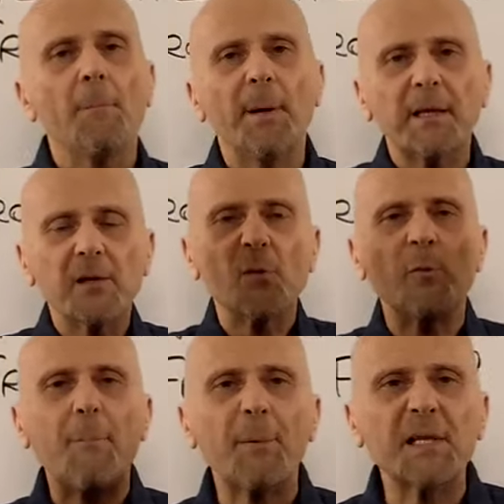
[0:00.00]
but there's a
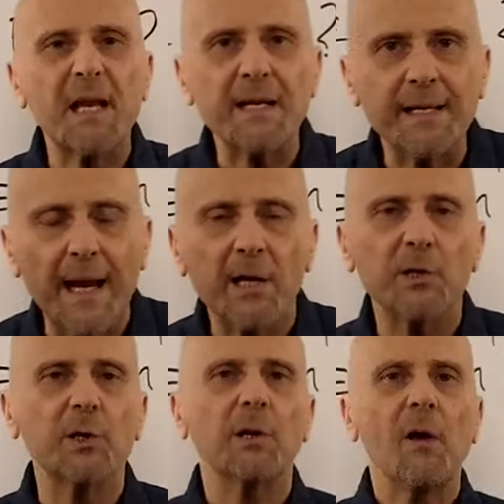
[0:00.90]

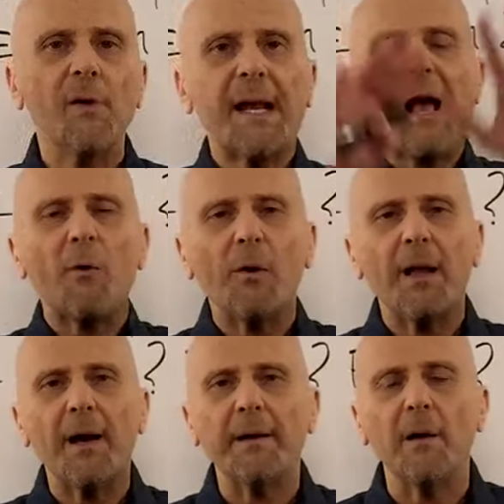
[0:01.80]
representation of an
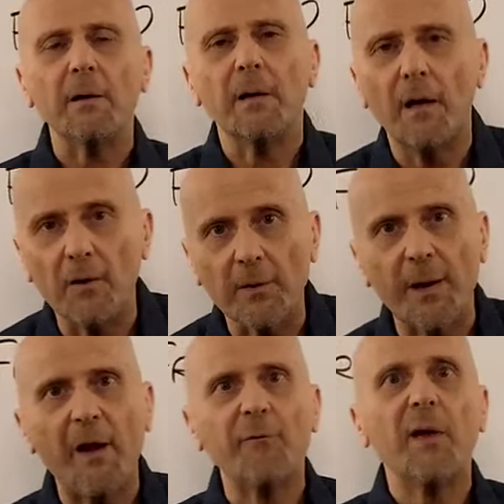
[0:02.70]
outline, a
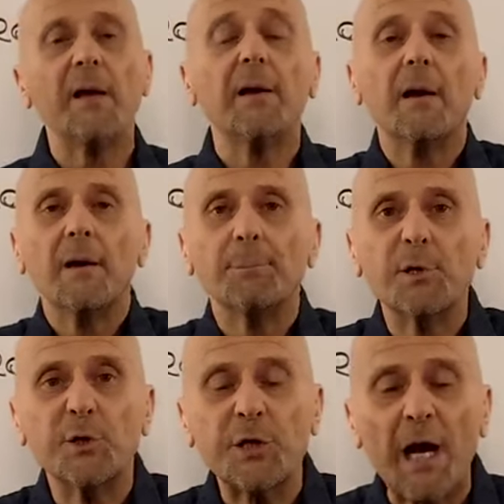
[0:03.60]
holographic
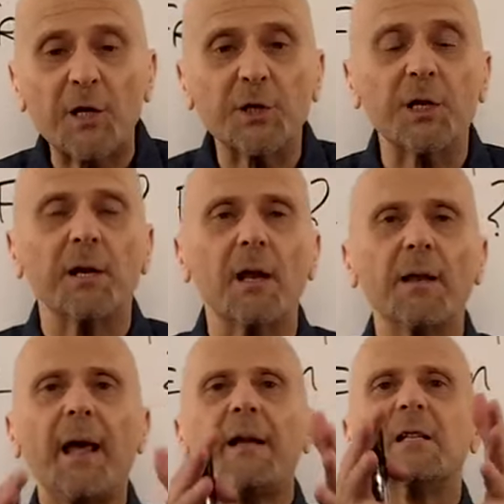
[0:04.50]
projection, a
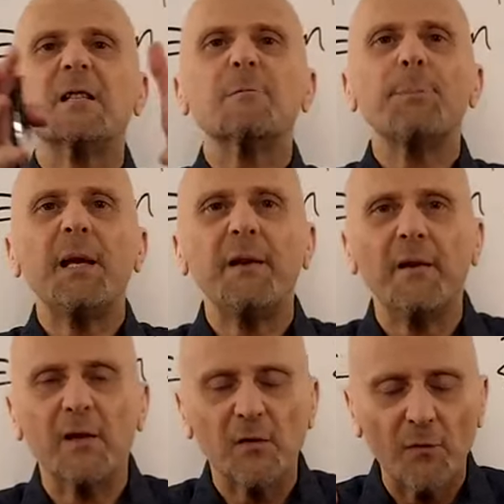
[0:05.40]
light
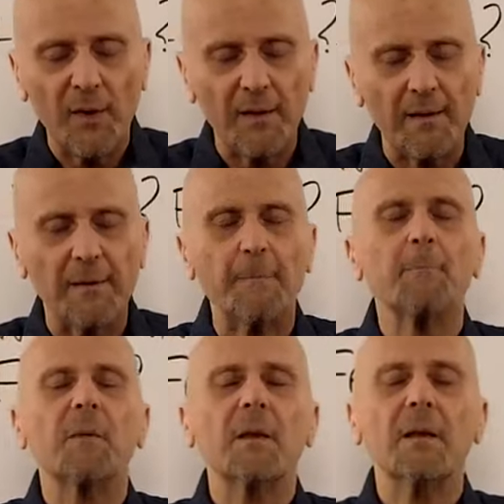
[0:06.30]
spe- sphere,
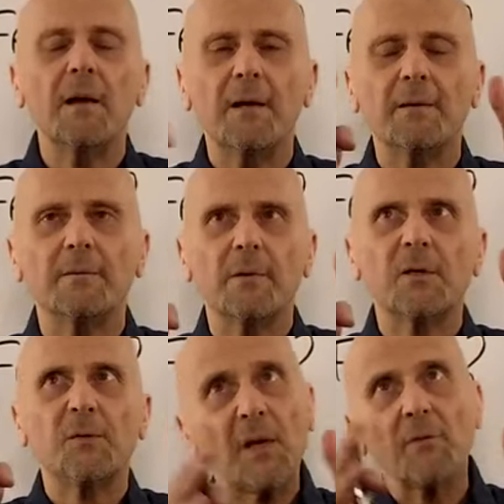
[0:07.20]
uh,
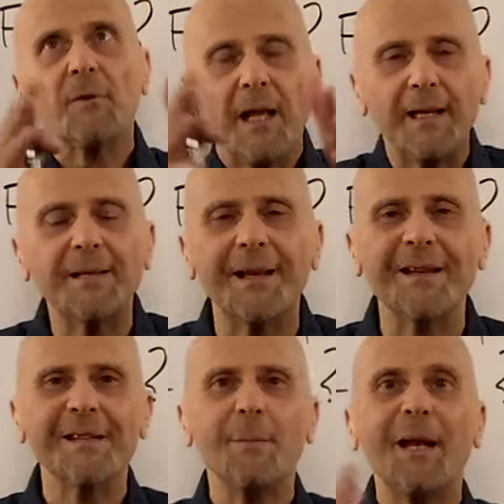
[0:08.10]
sphere of light that
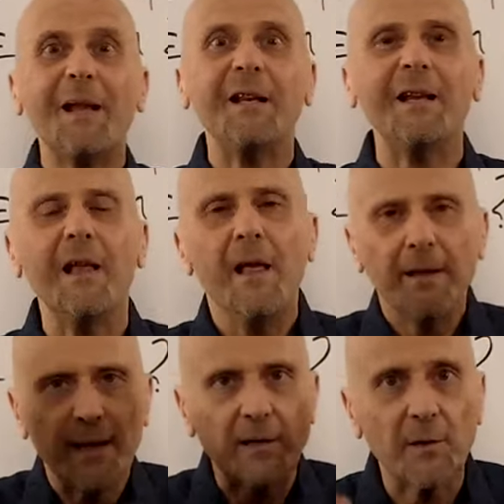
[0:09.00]
is emanating
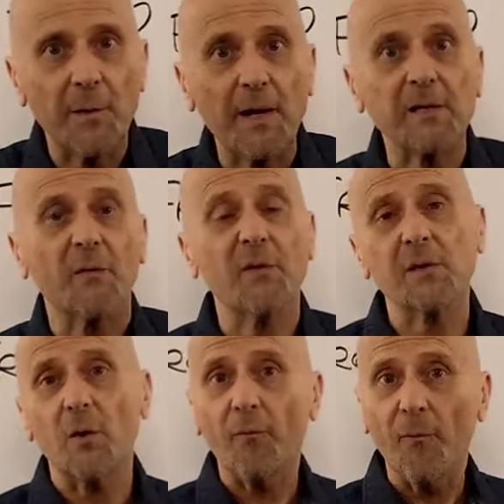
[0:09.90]
that creates a
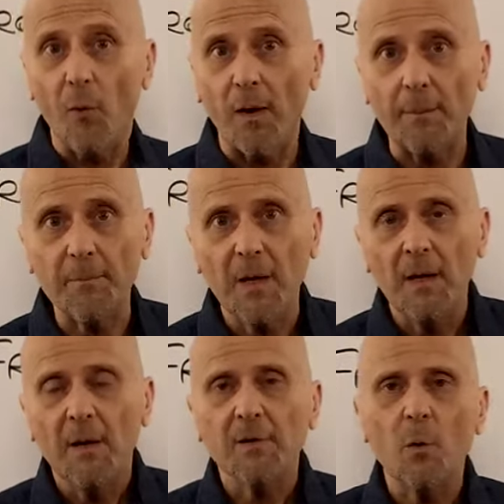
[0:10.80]
physical form.
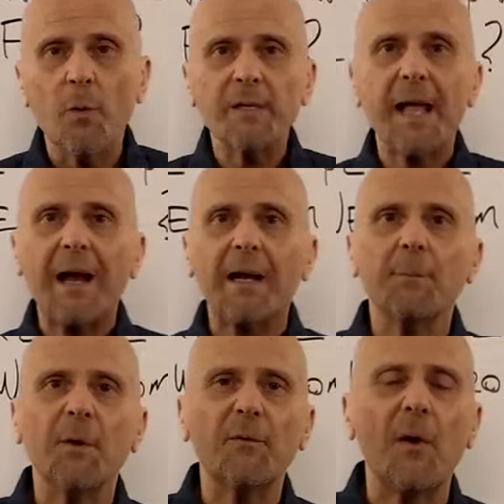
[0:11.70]
So where's that
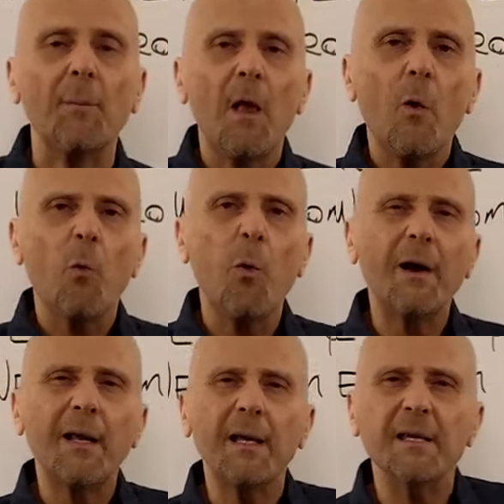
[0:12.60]
coming from?
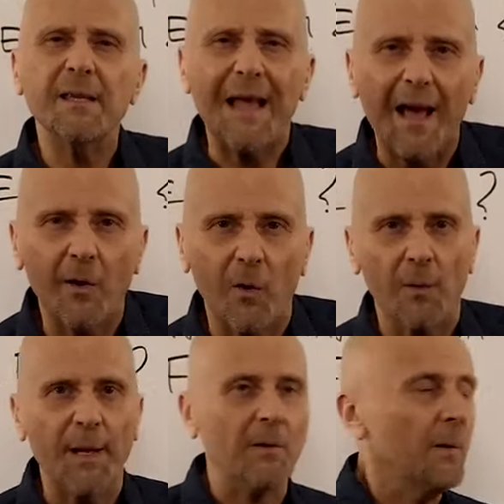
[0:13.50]
What is that all
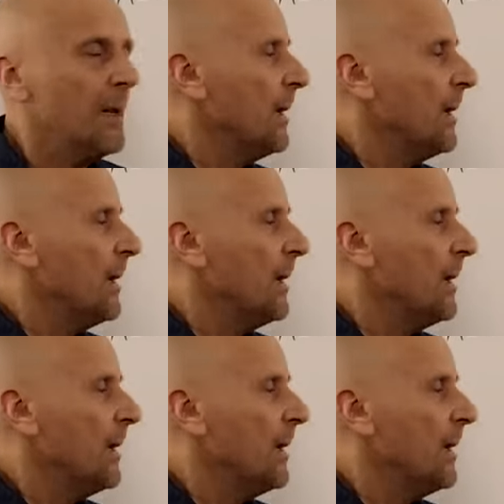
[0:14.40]
about?